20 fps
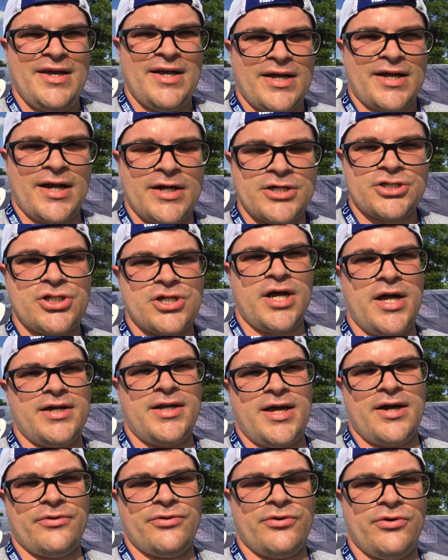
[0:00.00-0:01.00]
Kind of shut
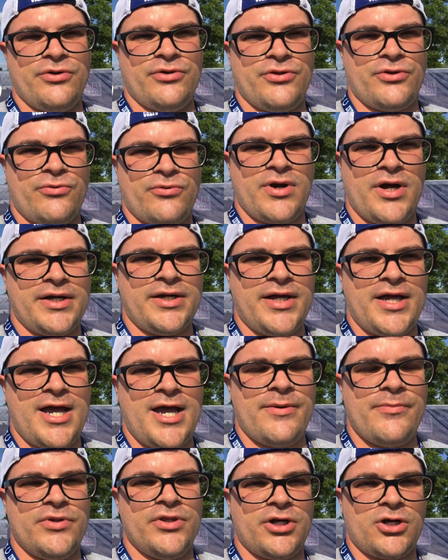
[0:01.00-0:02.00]
down the run
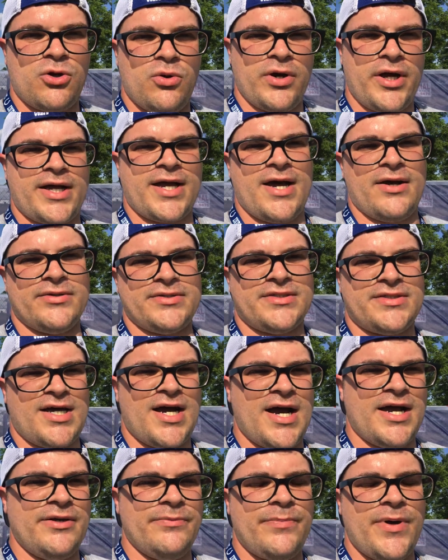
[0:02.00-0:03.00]
game and the quick
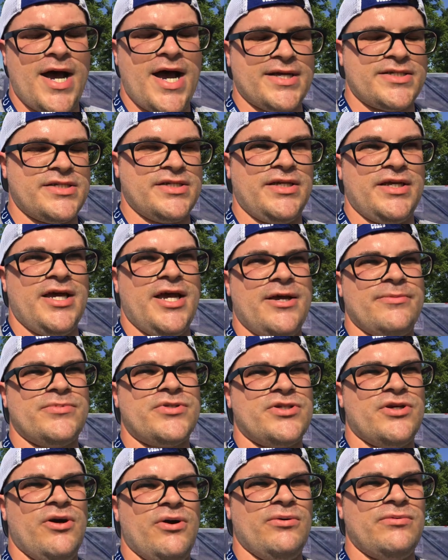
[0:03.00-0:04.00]
outside passing game.
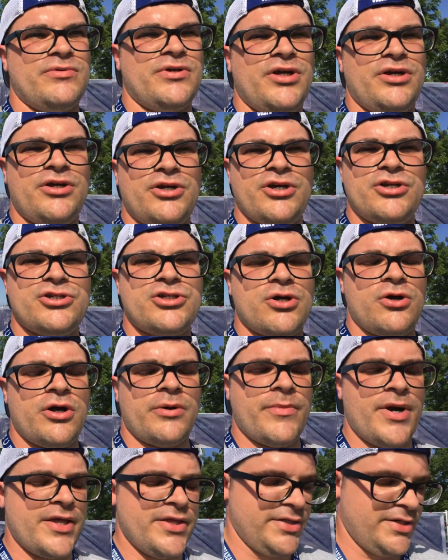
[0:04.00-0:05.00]
So good
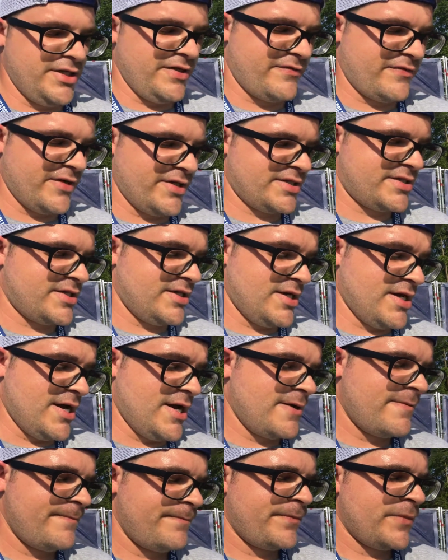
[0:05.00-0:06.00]
showing by the defense
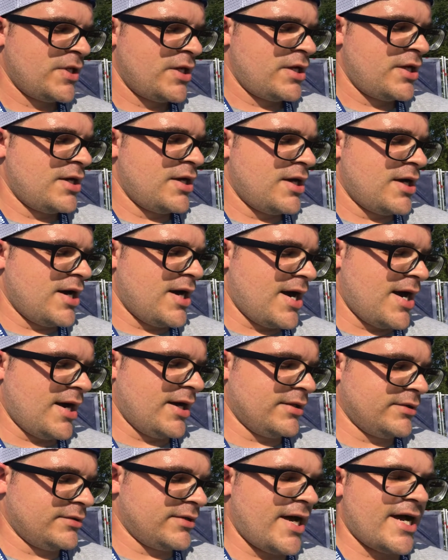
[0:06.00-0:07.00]
today.
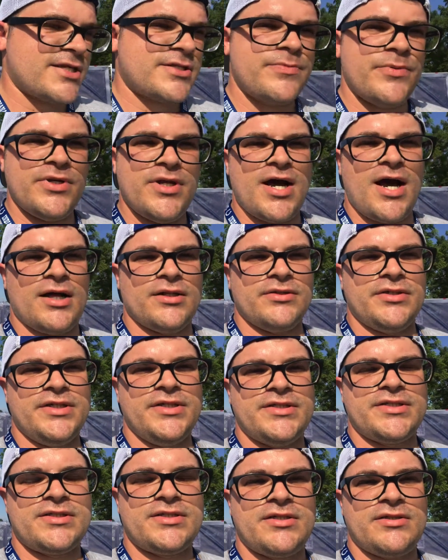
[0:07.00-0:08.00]
Last but not
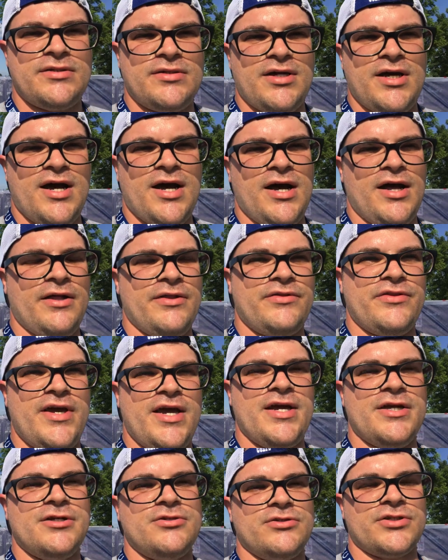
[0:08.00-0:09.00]
least, the
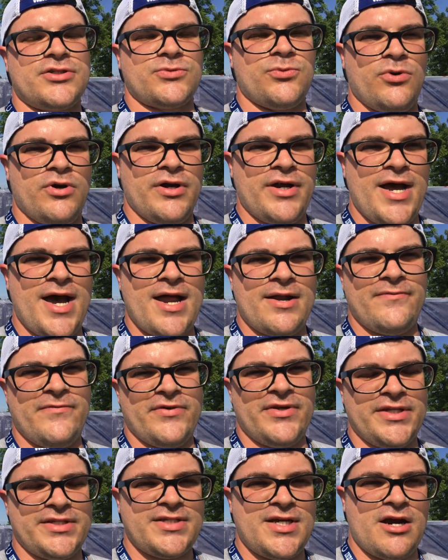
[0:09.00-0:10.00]
ageless one, Adam
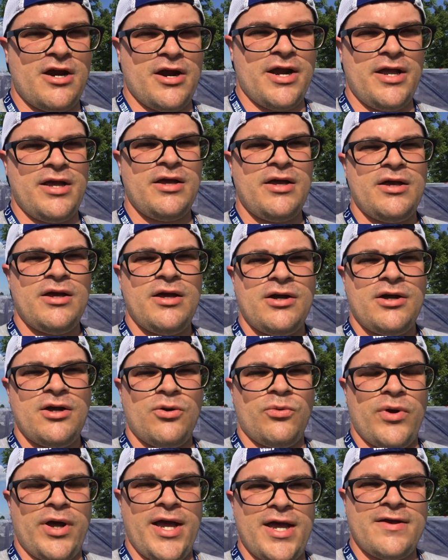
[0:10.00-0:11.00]
Vinatieri,
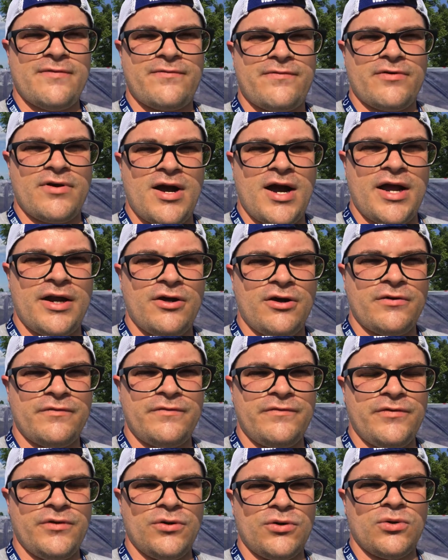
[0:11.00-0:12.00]
went 8 for 9 on
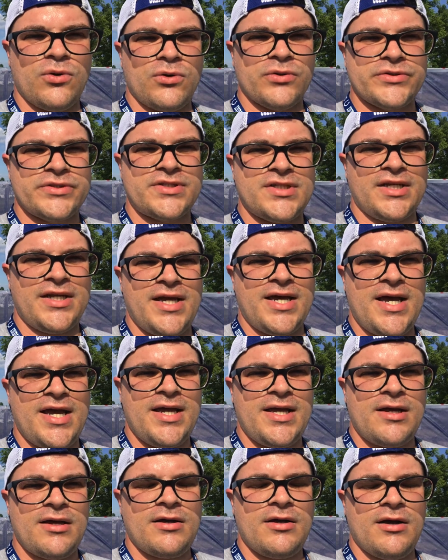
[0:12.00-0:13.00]
field goals
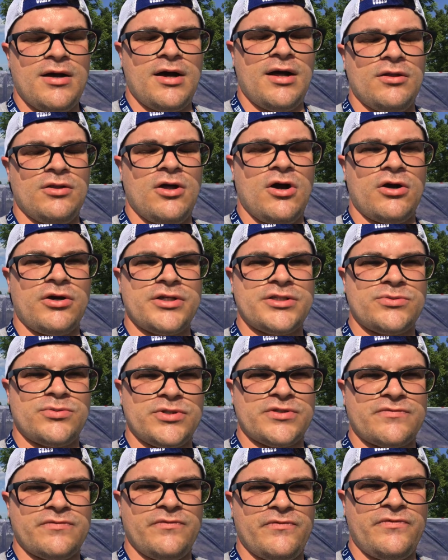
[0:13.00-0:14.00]
today. Longest
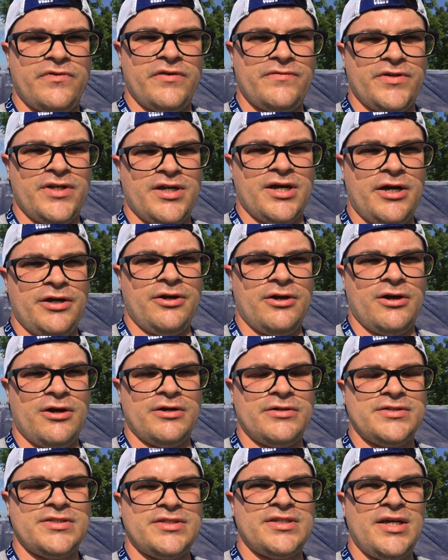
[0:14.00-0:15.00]
was from 59
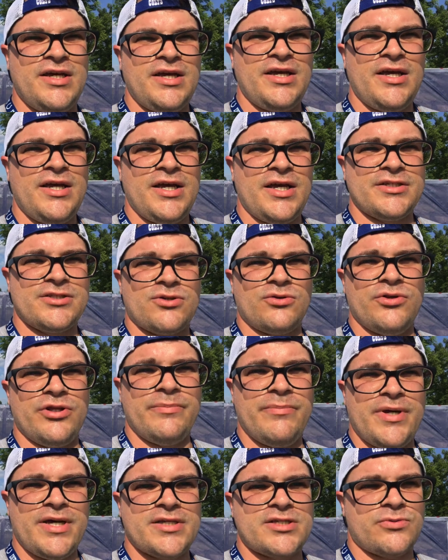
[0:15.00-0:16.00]
yards. His only
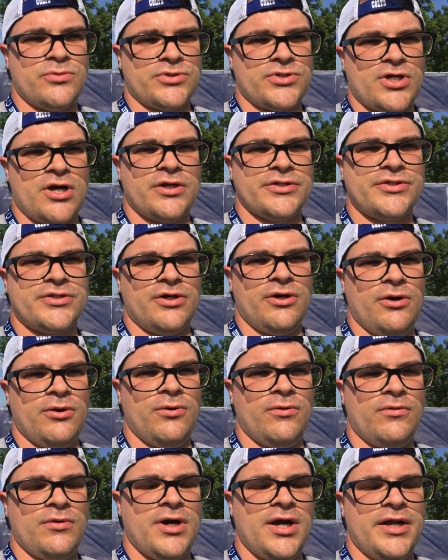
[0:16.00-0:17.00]
miss was
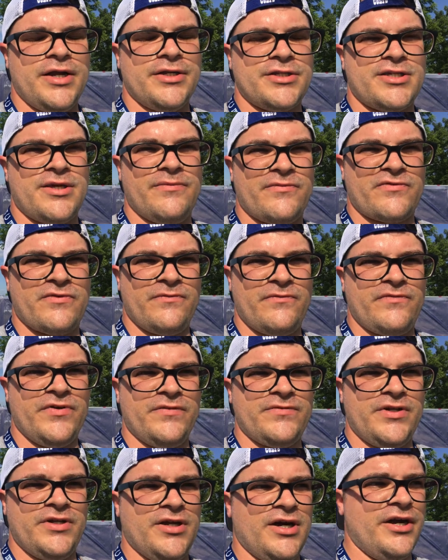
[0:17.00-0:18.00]
also an attempt from
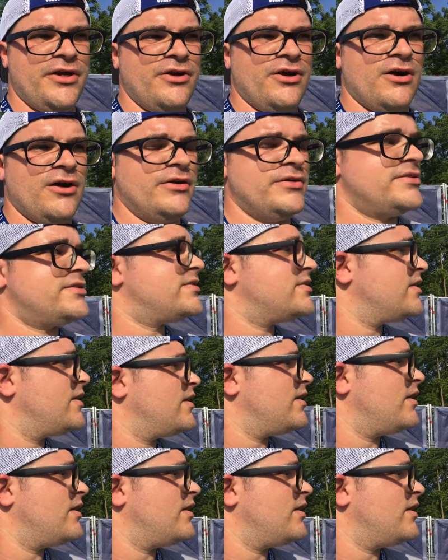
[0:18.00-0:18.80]
59 yards,